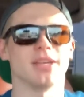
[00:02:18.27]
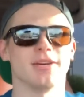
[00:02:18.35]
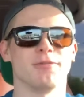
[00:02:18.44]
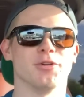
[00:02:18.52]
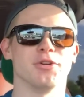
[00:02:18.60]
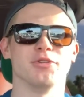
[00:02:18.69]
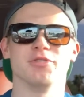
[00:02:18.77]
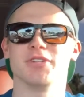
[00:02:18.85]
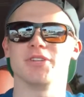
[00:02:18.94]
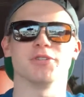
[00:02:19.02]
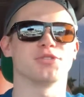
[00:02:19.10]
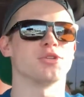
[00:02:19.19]
If you're
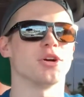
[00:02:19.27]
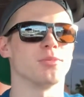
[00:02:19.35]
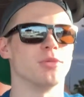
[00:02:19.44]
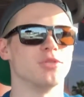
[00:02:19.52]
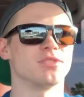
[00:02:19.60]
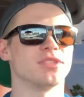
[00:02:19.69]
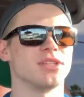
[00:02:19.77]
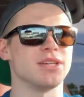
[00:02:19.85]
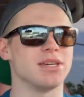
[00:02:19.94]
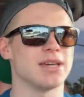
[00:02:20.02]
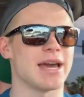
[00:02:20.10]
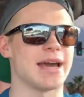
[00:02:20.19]
using your truck
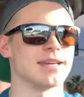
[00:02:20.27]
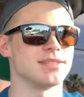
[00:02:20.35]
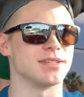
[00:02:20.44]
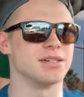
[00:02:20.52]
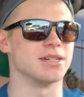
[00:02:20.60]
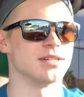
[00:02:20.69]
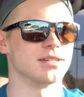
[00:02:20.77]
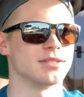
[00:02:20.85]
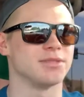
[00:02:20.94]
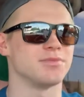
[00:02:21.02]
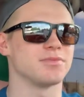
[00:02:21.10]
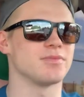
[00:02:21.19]
mostly as a
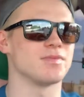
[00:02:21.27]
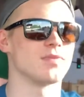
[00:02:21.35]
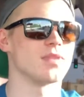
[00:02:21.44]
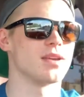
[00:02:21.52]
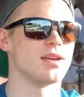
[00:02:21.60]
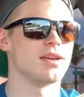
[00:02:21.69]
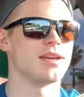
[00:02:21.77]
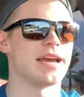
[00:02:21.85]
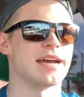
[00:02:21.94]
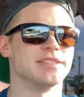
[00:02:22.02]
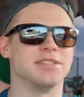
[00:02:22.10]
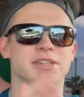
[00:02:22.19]

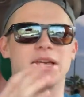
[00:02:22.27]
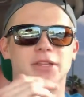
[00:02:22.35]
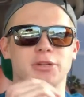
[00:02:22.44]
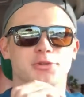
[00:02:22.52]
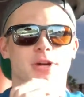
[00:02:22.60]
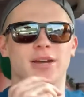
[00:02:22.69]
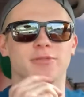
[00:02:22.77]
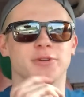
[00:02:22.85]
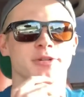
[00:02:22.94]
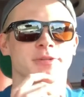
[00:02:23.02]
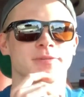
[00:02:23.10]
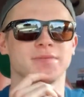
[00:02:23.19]
daily
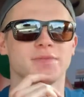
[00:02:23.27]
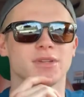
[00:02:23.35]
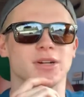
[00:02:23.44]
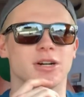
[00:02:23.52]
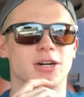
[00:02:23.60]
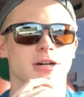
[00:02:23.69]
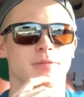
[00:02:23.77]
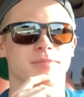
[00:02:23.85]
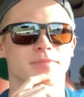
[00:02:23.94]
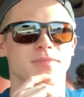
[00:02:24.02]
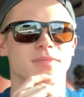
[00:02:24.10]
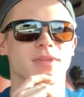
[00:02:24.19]
driver,
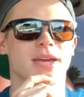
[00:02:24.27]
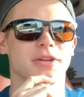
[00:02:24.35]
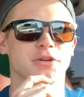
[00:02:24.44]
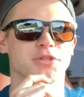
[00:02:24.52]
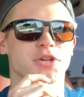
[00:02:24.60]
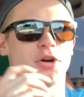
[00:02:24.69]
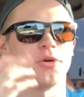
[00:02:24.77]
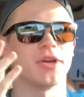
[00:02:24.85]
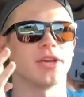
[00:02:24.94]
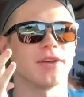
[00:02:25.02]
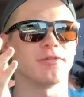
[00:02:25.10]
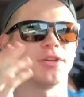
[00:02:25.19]
and you're
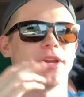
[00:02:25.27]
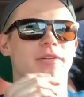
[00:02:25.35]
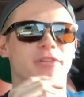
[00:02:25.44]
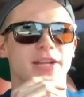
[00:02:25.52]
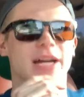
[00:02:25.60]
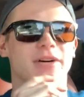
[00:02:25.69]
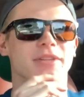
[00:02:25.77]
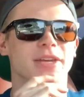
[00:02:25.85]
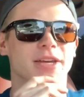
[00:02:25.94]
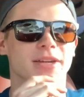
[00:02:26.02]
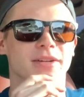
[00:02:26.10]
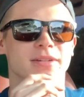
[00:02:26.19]
towing every now and
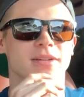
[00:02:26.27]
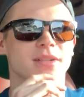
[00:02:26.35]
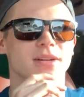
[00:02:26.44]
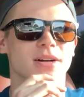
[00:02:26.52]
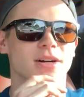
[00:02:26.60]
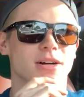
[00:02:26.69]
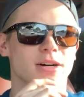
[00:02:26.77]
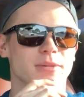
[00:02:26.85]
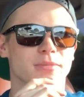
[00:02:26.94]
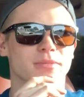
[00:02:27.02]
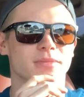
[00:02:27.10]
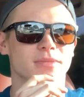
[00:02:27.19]
then,
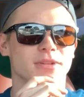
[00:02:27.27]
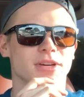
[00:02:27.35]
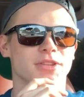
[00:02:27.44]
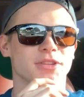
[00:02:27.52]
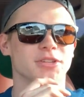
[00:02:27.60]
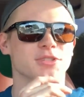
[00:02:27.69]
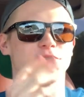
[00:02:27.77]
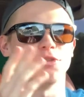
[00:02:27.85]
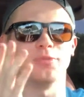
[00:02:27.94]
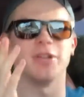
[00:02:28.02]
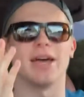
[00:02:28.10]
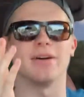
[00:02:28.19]
nothing
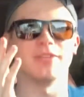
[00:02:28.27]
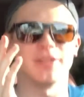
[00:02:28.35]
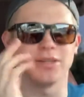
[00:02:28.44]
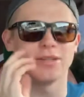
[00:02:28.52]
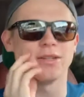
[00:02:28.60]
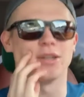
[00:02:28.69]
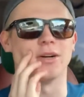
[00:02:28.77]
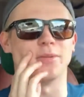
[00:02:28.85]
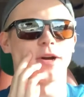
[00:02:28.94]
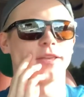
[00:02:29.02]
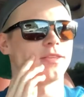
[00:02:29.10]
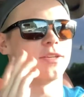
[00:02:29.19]
stupid heavy,
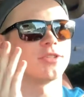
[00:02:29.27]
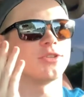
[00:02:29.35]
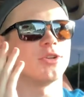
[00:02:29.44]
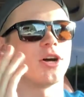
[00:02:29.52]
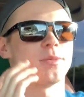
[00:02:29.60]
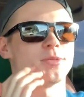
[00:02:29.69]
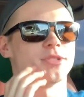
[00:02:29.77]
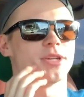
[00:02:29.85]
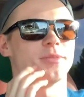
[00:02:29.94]
I think it's a good option.